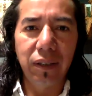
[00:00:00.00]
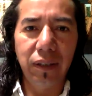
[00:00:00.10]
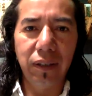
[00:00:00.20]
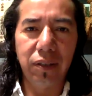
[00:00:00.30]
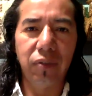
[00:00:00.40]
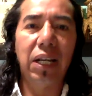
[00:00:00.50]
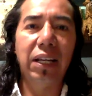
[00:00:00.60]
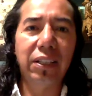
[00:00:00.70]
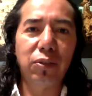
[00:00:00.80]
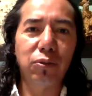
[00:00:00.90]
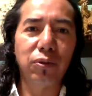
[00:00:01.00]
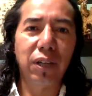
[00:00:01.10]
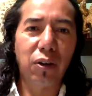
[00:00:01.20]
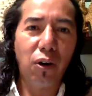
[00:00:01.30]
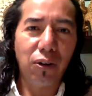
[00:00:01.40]
It's related to
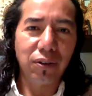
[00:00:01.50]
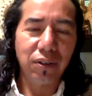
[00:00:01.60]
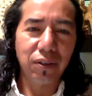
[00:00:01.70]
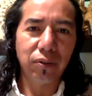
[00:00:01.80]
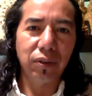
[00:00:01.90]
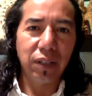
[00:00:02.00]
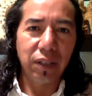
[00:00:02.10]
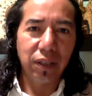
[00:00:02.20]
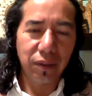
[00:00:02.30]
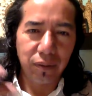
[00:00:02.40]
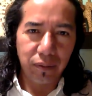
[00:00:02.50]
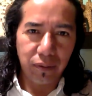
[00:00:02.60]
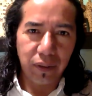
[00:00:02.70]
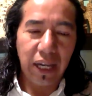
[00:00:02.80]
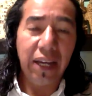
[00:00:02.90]
the God, to the to the